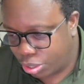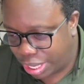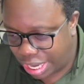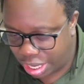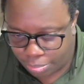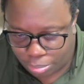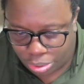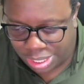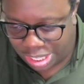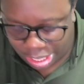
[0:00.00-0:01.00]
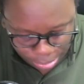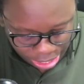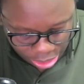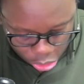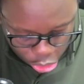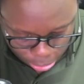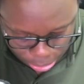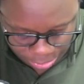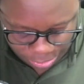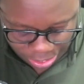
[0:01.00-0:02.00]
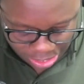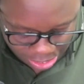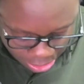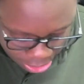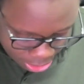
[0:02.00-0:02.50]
colored point, depending on your preference.